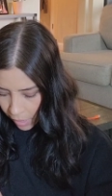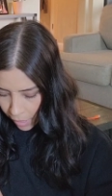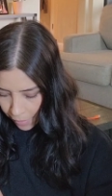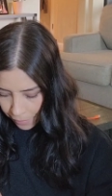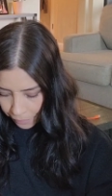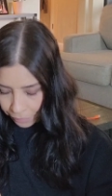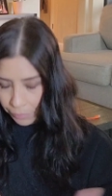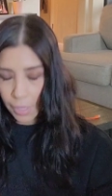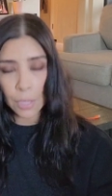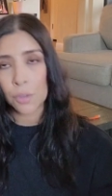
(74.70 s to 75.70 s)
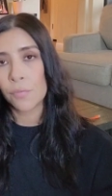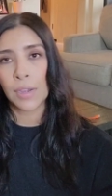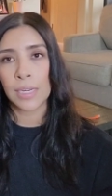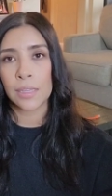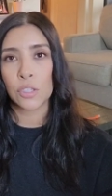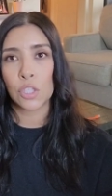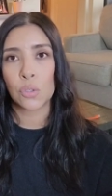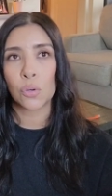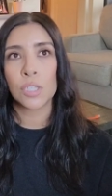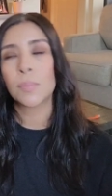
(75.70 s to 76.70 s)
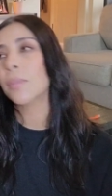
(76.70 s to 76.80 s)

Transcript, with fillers: Um, I couldn't find it in the stores,